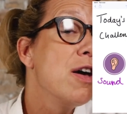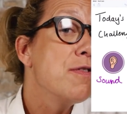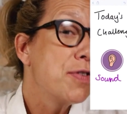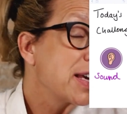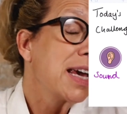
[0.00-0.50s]

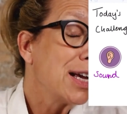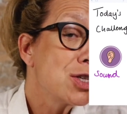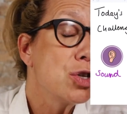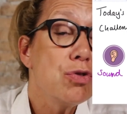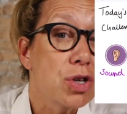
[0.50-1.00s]
for the
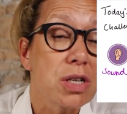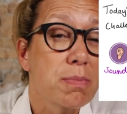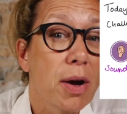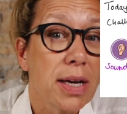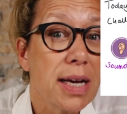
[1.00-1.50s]
kids who just
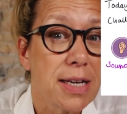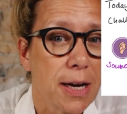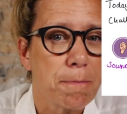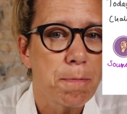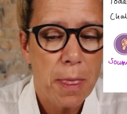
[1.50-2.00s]
might need
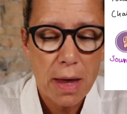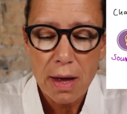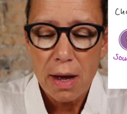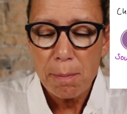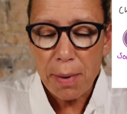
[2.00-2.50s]
it.
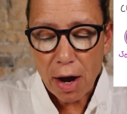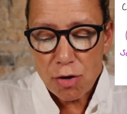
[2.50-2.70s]
But I